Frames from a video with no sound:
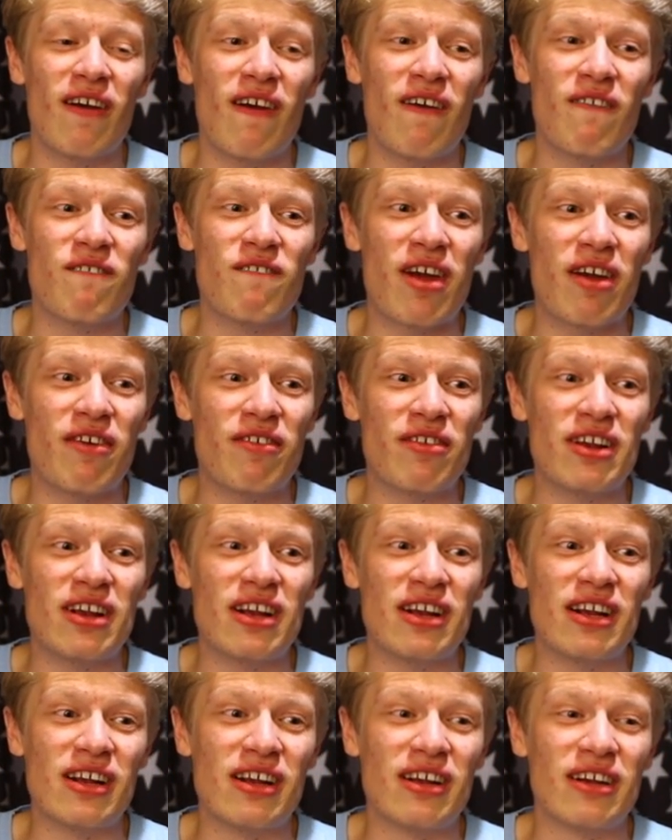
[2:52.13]
a
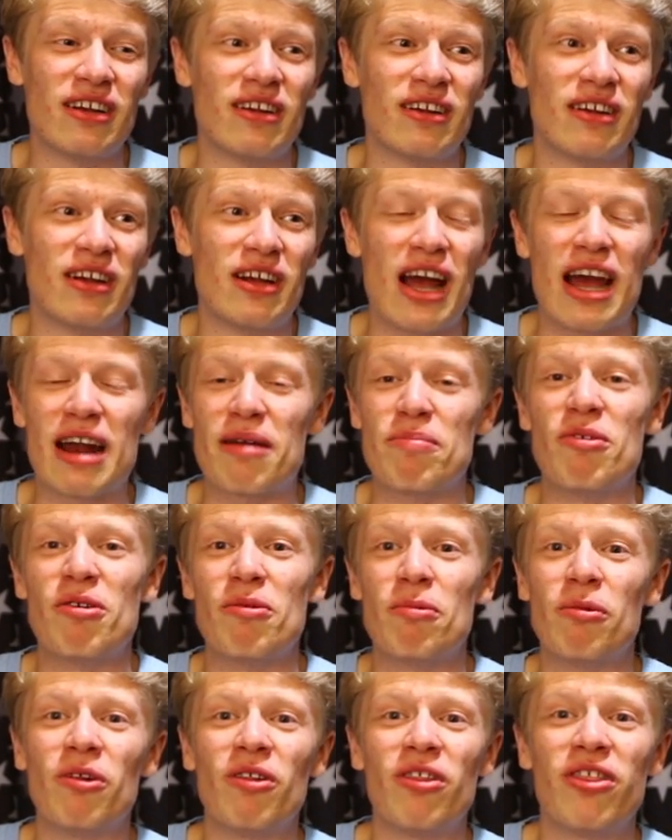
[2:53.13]
very
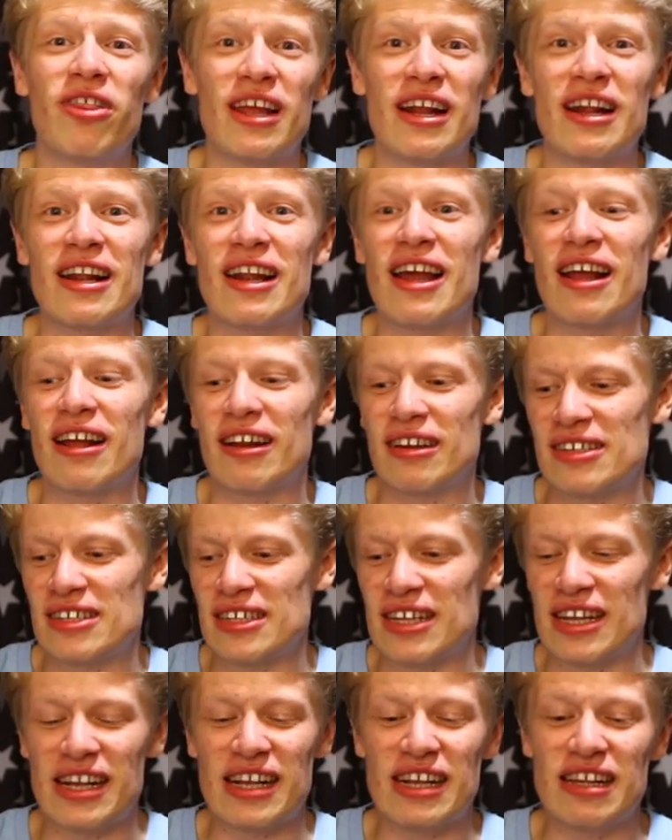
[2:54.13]
admirable thing that
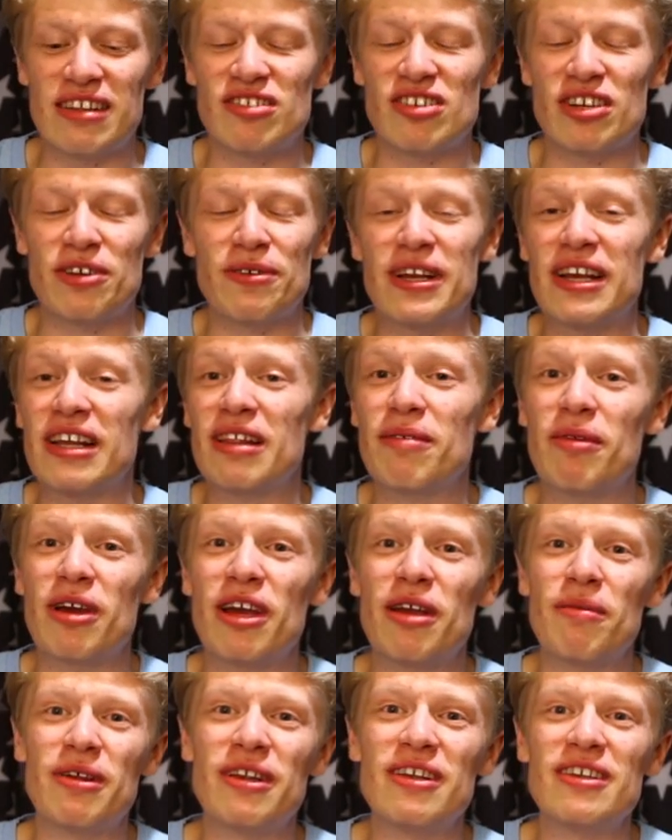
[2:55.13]
he's doing at the
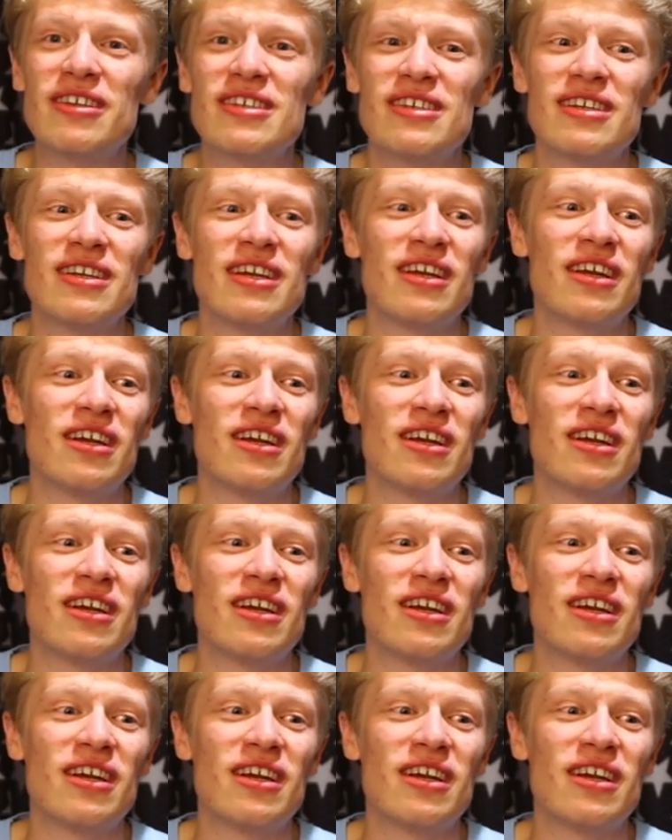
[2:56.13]
moment.